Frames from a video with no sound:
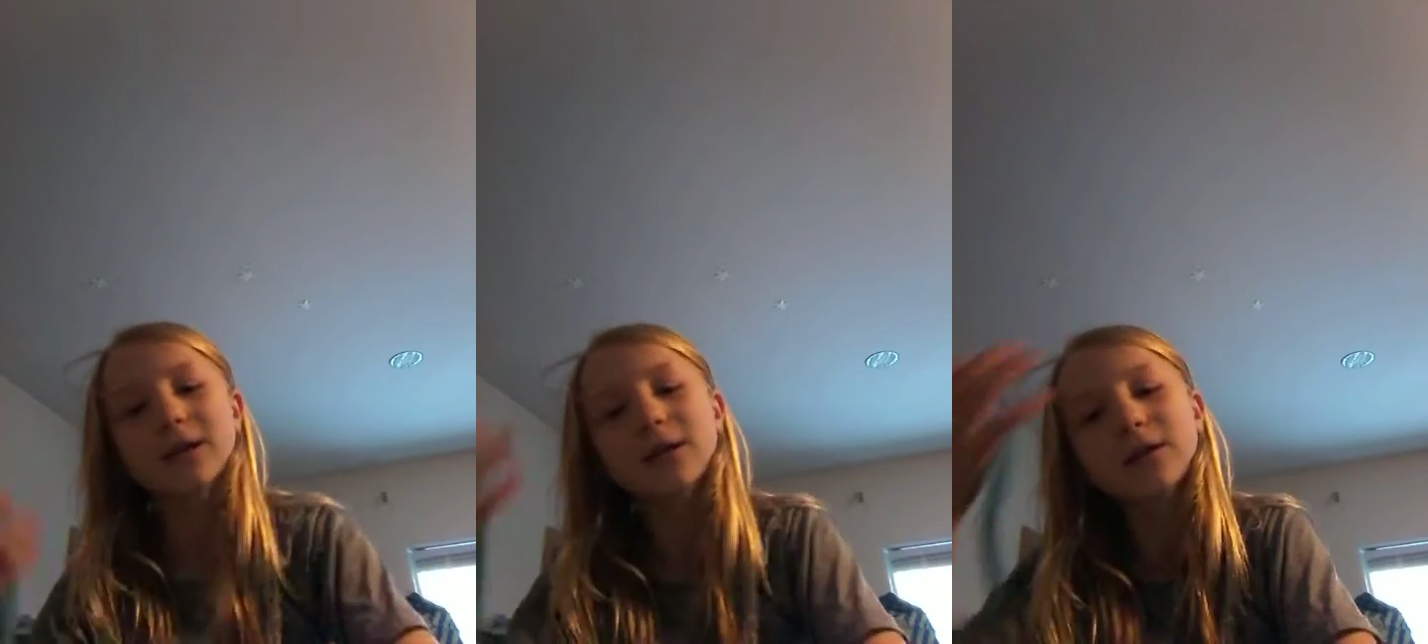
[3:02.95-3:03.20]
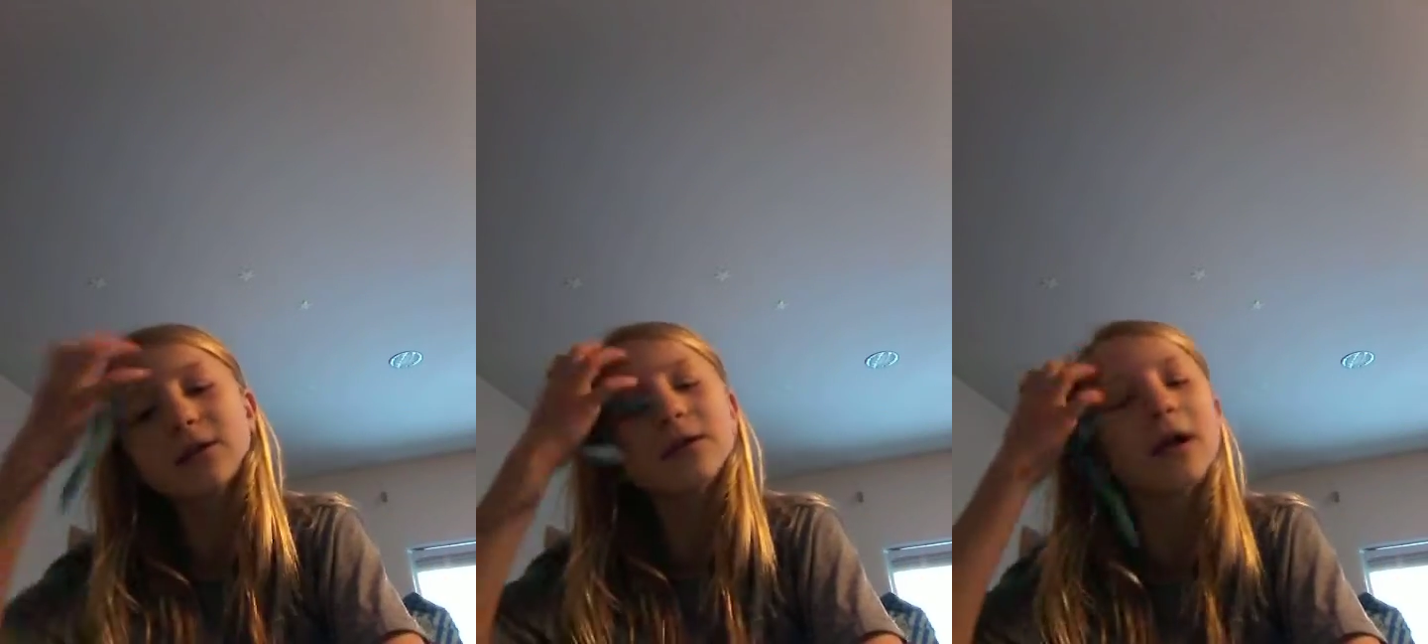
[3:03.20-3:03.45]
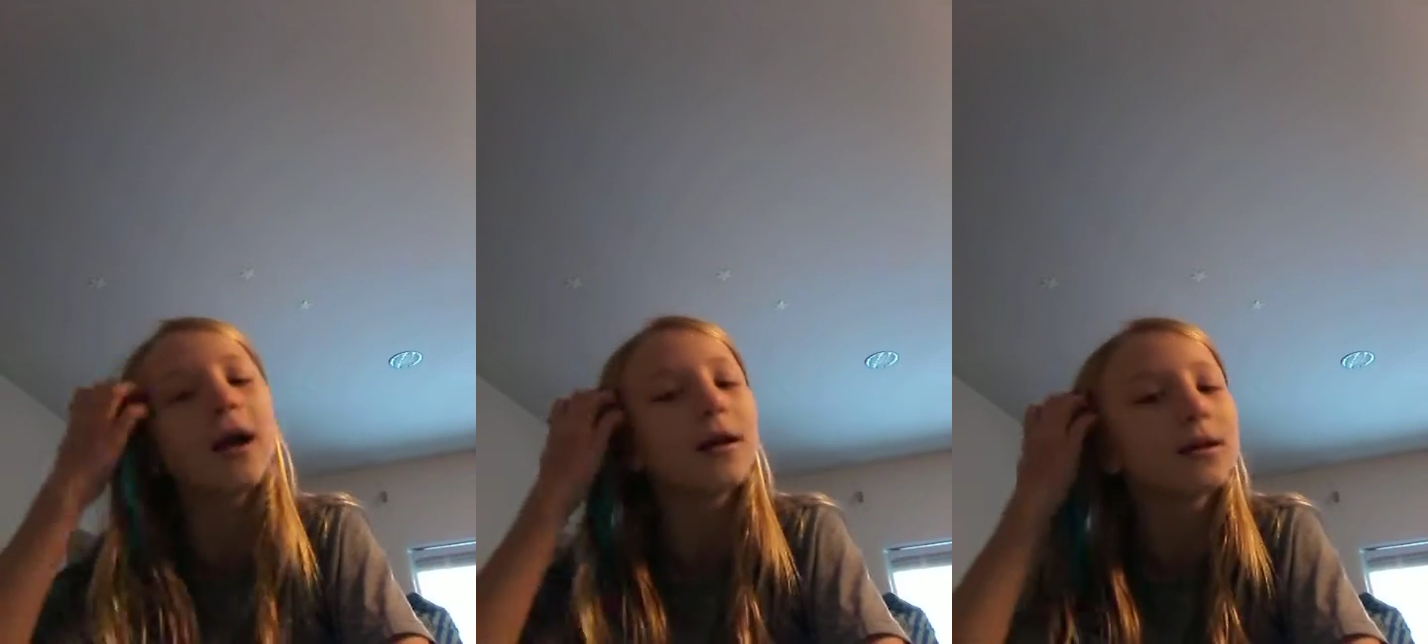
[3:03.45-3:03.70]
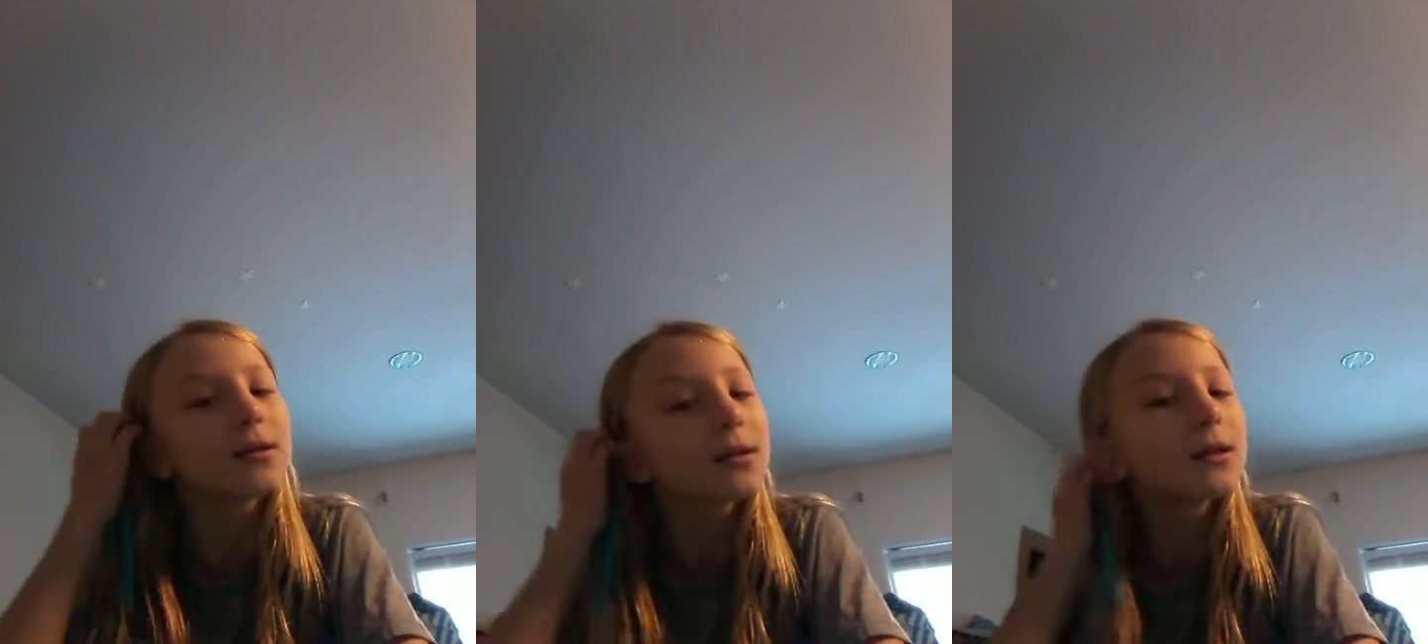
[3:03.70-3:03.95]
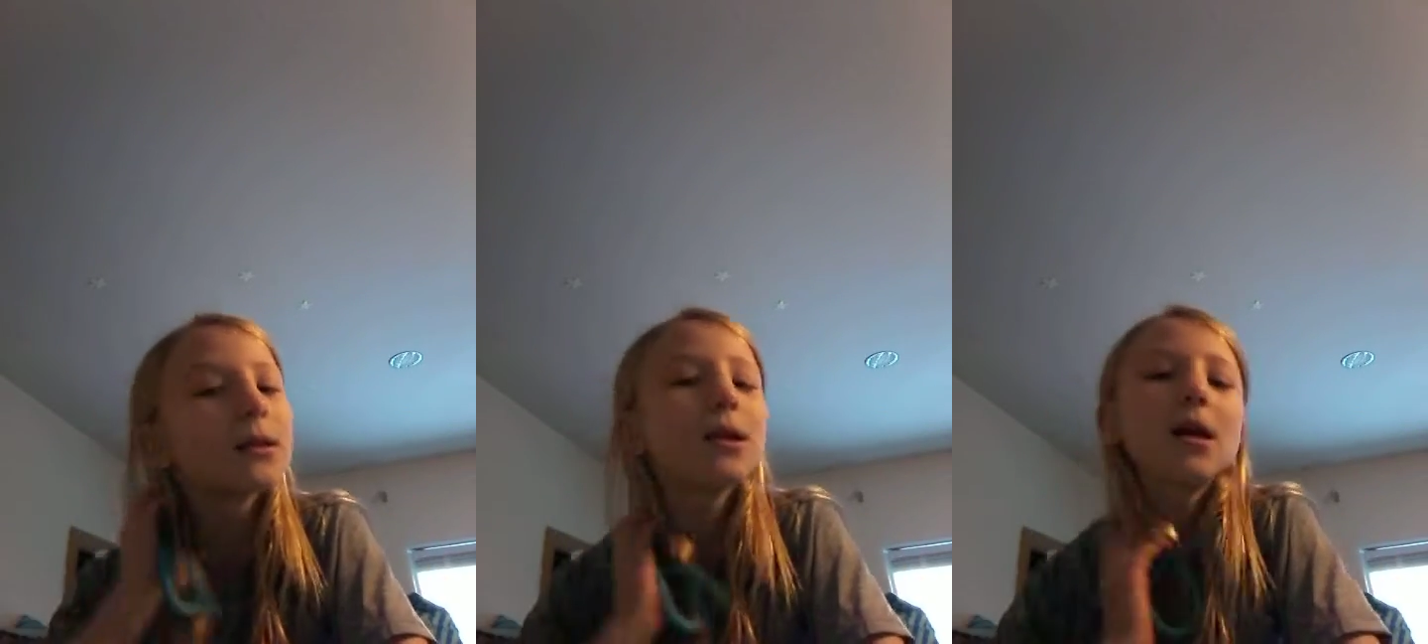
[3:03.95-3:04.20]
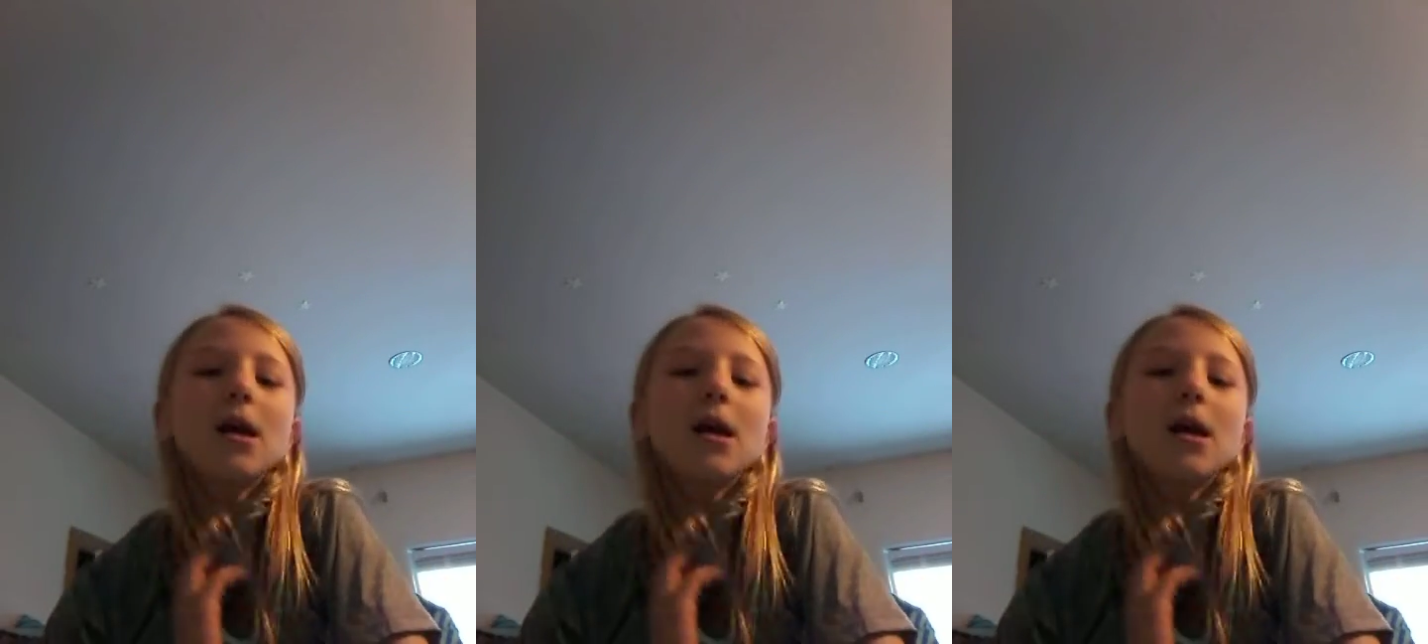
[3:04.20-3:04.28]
stressed.